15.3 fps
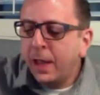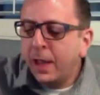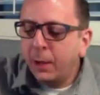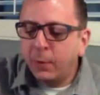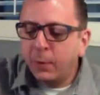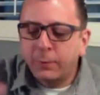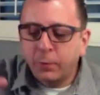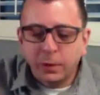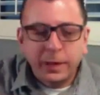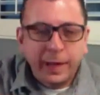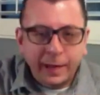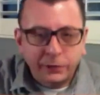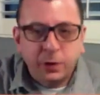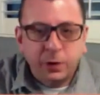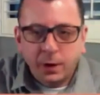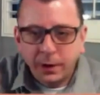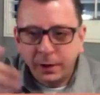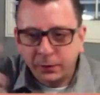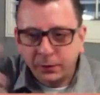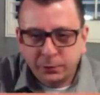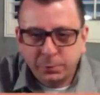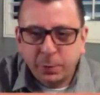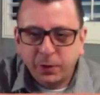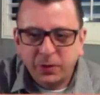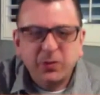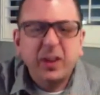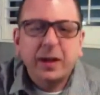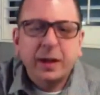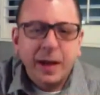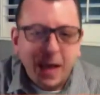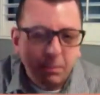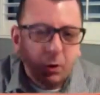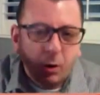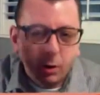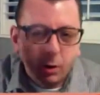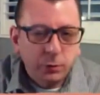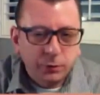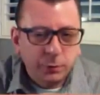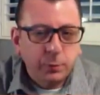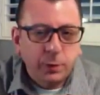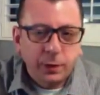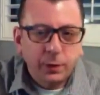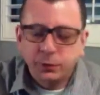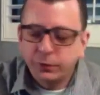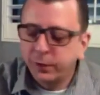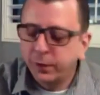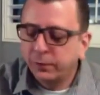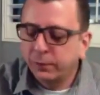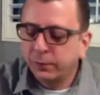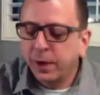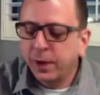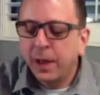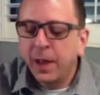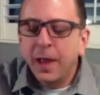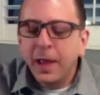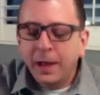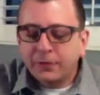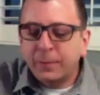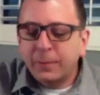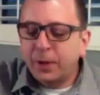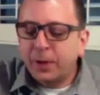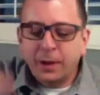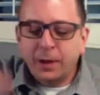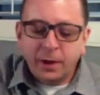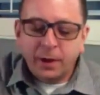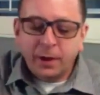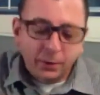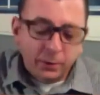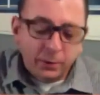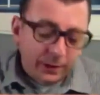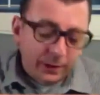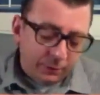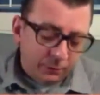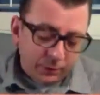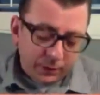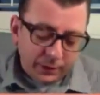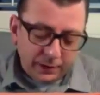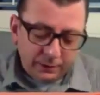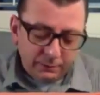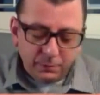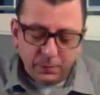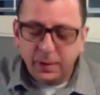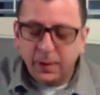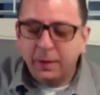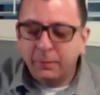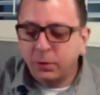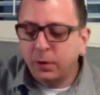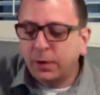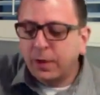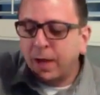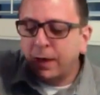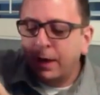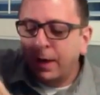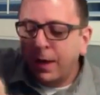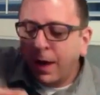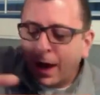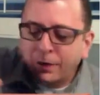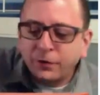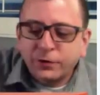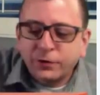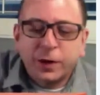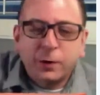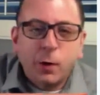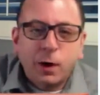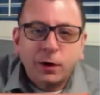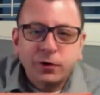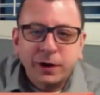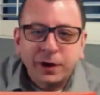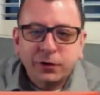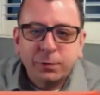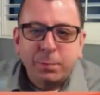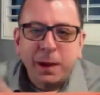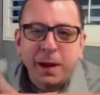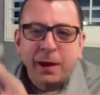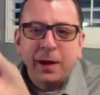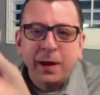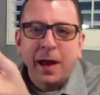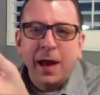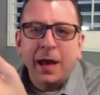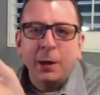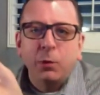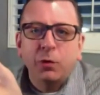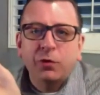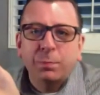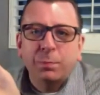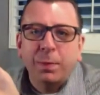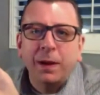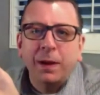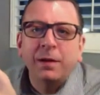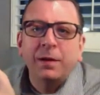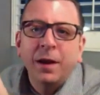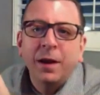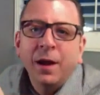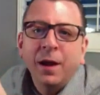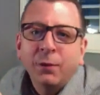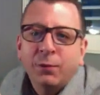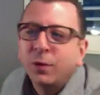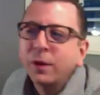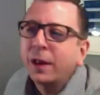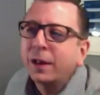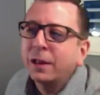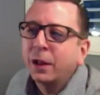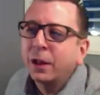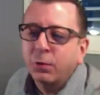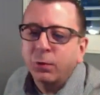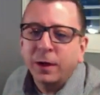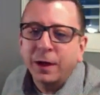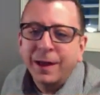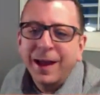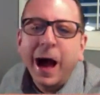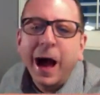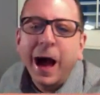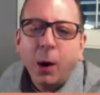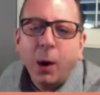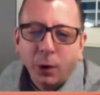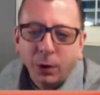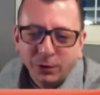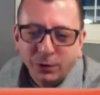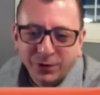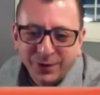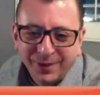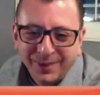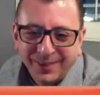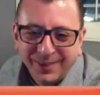and whatever it lands on is, but it's like an 8-ball or one of those things, right? Except that I don't even really ever look at it. I just like watching it spin, and it will spin for like literally hours.